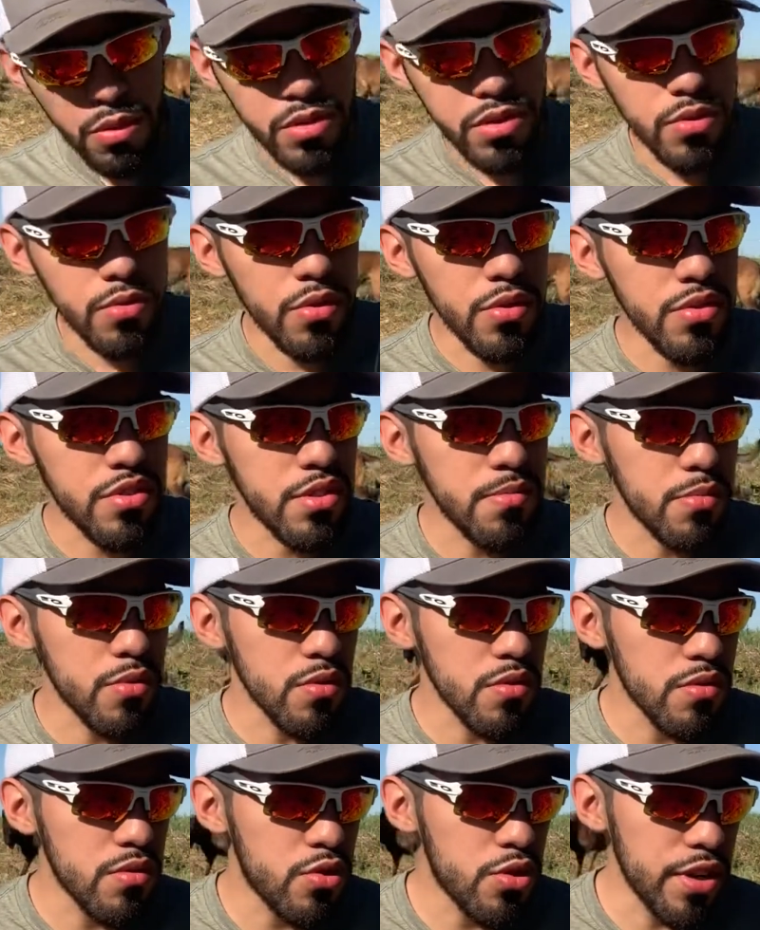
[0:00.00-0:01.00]
it's a real
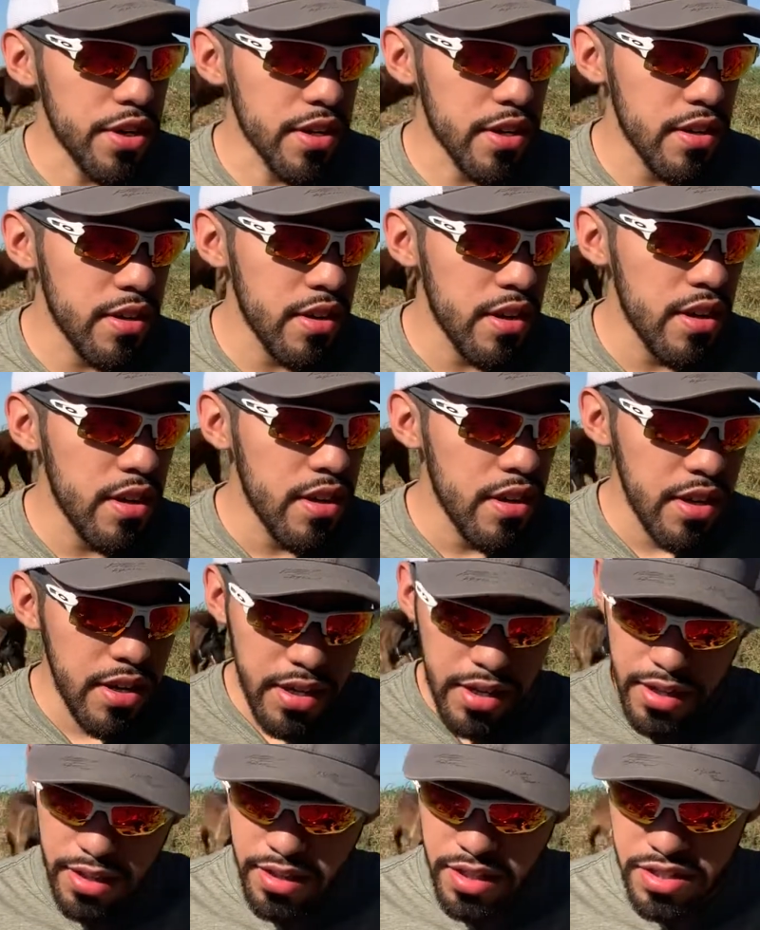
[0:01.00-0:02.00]
simple trick.
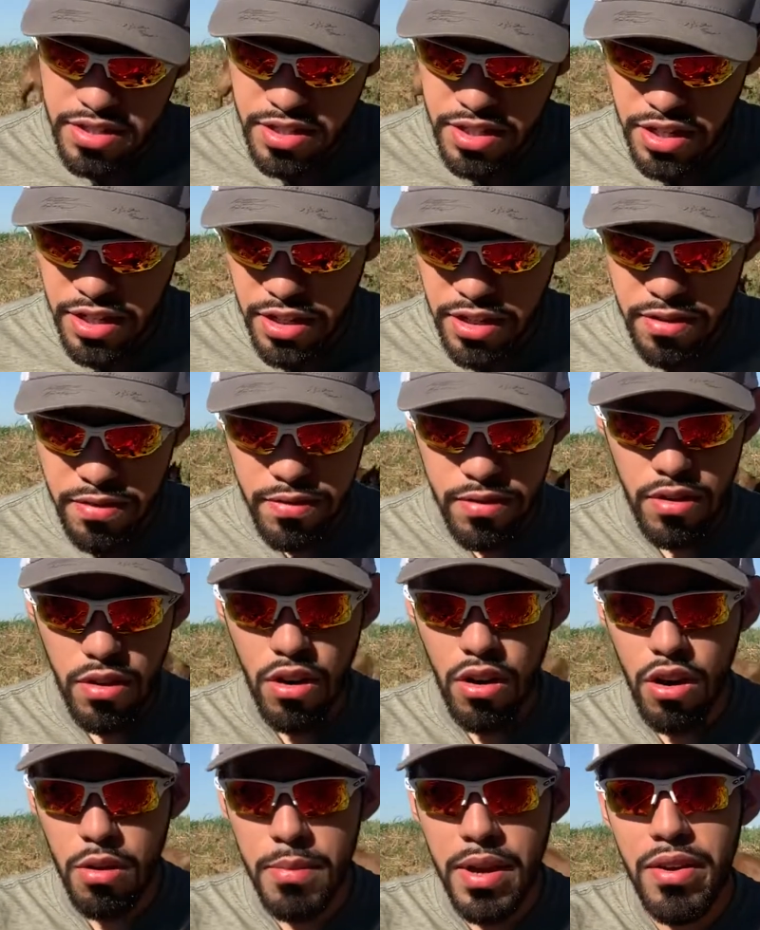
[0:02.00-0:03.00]
This here
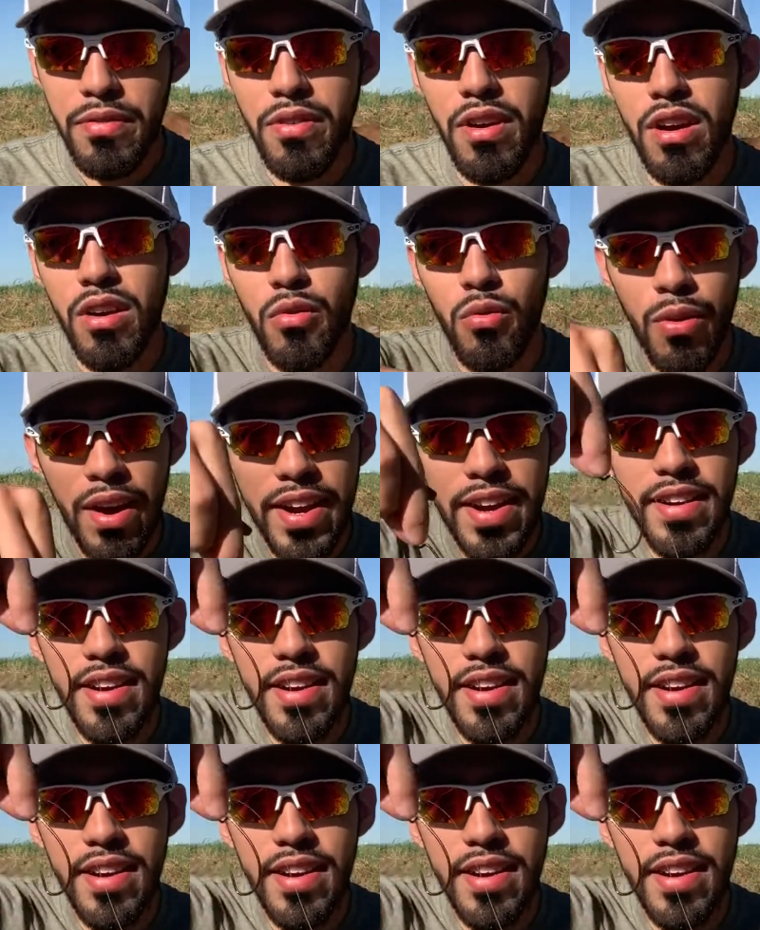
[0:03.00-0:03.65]
on my rod right